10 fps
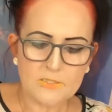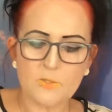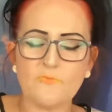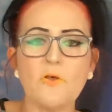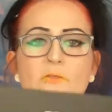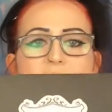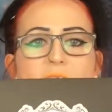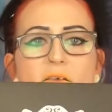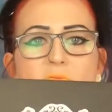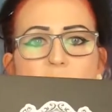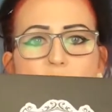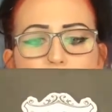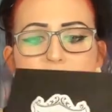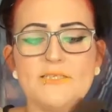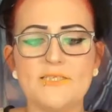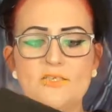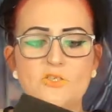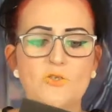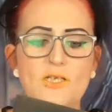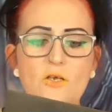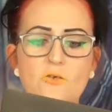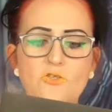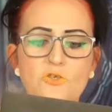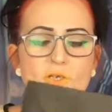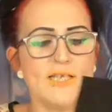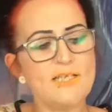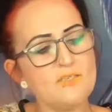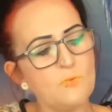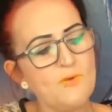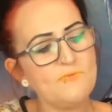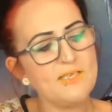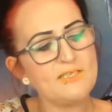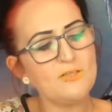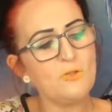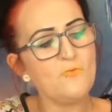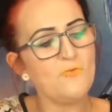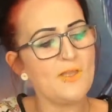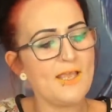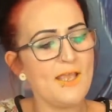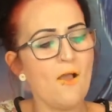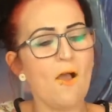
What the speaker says: So I've got this envelope that says trick or treat with this lovely,